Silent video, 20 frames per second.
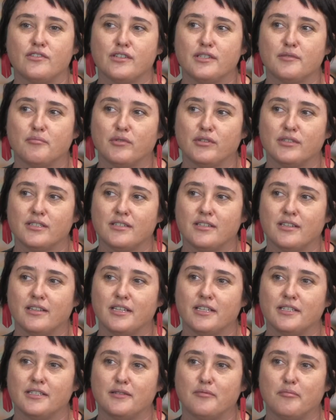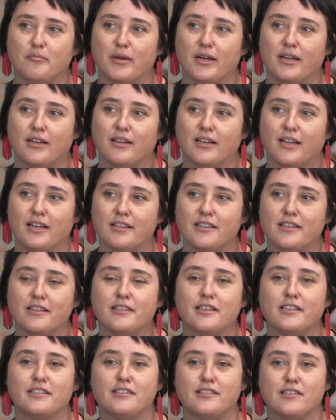response to this, but I
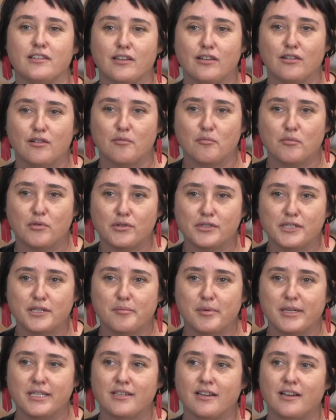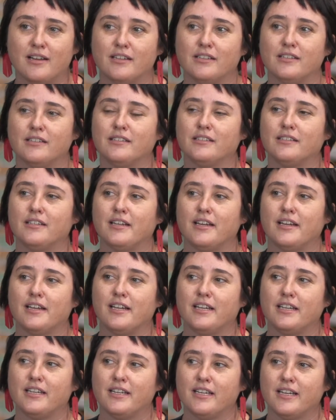think there's still a lot more to be done.
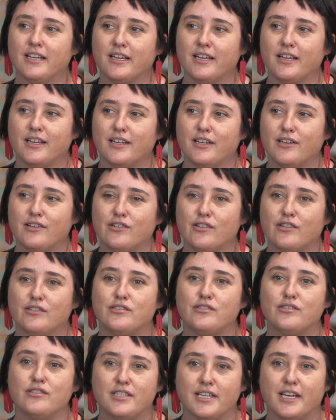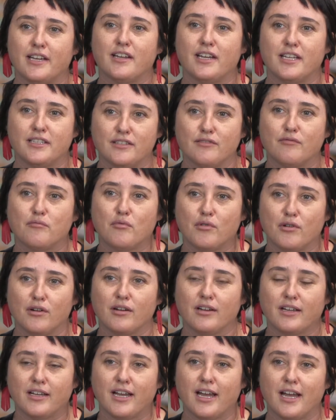And you know, two decades of
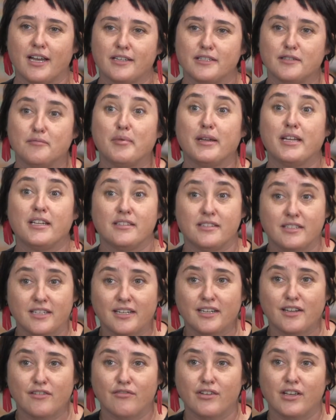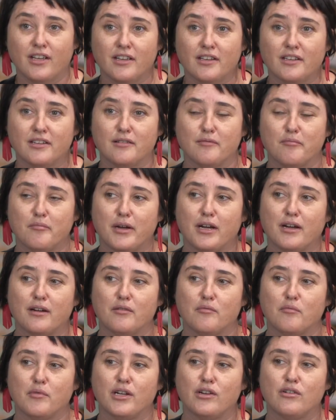work has been significant,
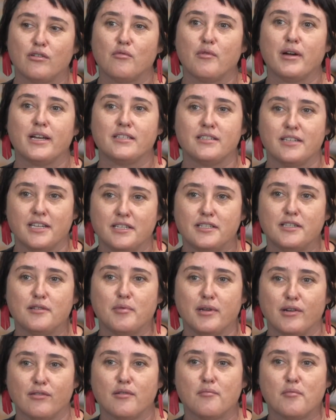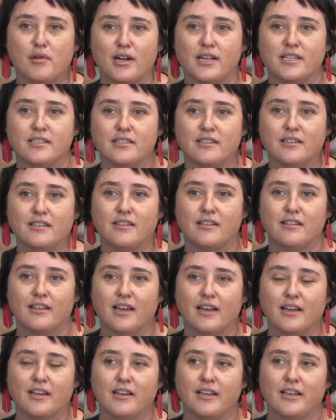but we always need to be reminded
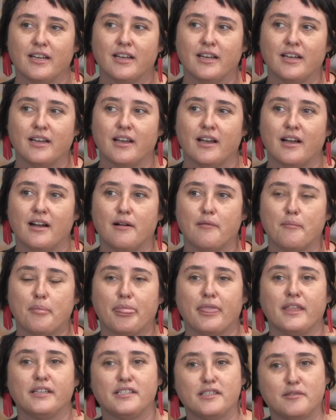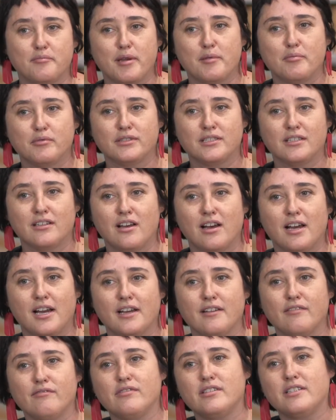that um, this is people's
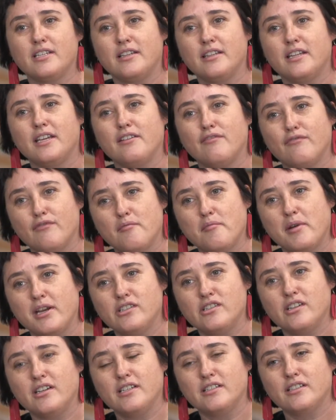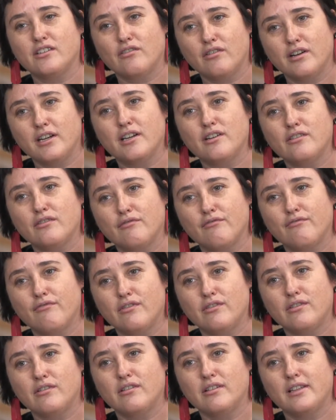lives, and the information is critical
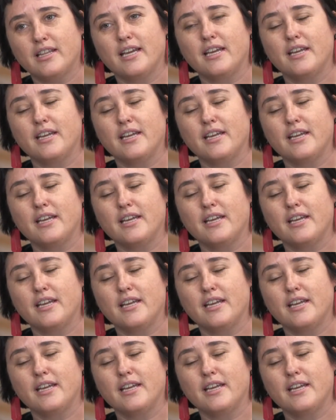for their